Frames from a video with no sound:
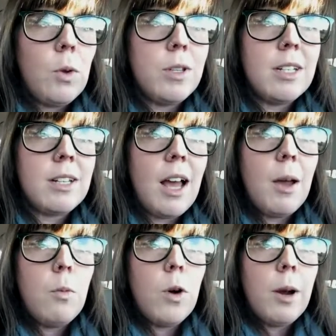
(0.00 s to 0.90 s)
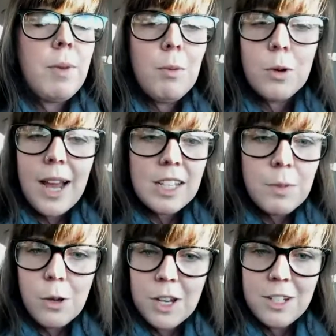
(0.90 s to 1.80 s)
was a time where people would ask
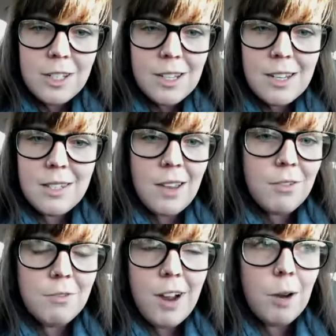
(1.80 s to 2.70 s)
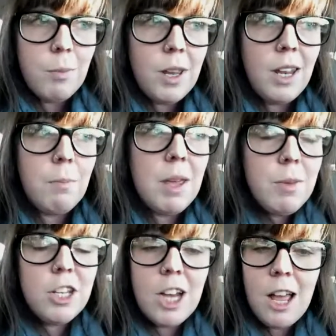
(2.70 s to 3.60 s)
me questions in a safe environment. It made
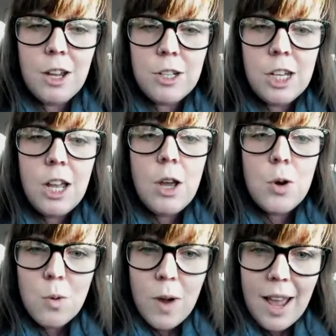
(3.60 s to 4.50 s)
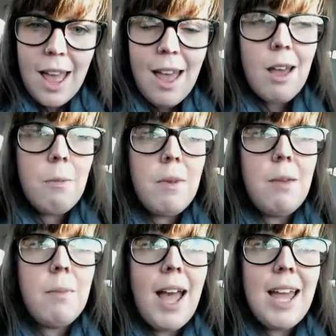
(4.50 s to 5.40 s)
me challenge who I am
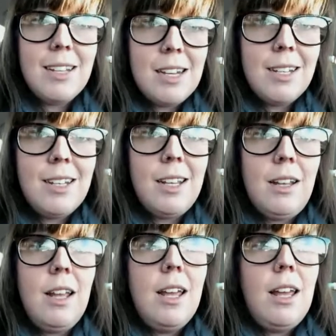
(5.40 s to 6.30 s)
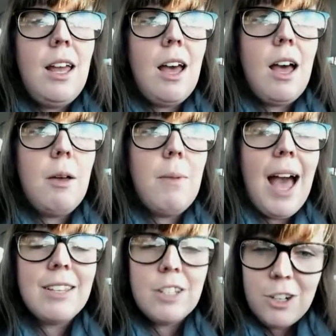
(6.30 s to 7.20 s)
and my identity
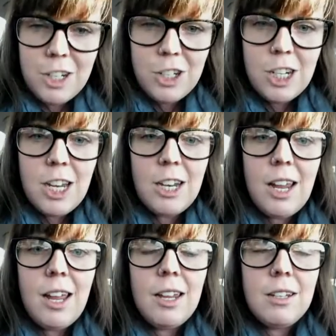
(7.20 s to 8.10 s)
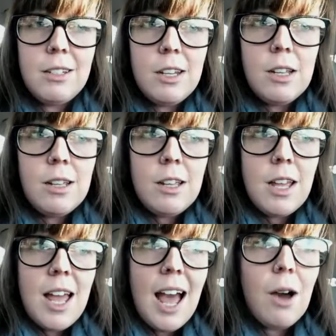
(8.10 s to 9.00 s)
as a Christian, and
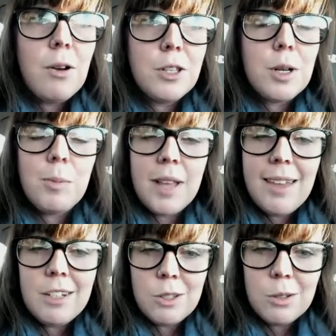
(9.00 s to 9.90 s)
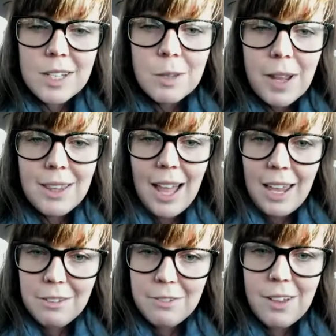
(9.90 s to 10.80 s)
how I was going to apply it to the rest of my
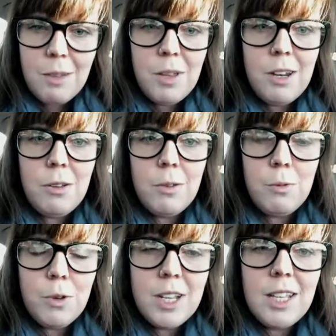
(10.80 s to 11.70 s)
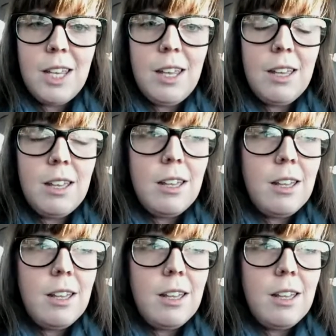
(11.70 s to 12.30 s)
life. I mean, it really